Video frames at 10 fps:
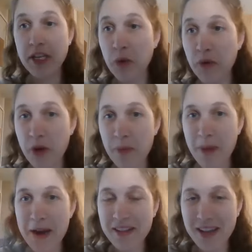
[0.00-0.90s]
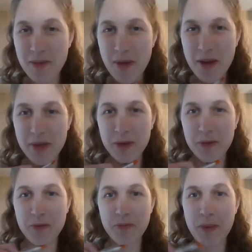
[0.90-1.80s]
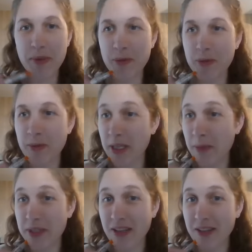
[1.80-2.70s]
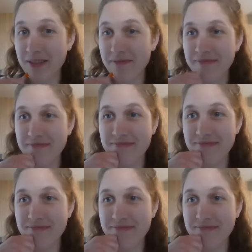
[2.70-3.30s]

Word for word: if it doesn't work for your buyer client, you may have mm. just maybe just picked up a seller.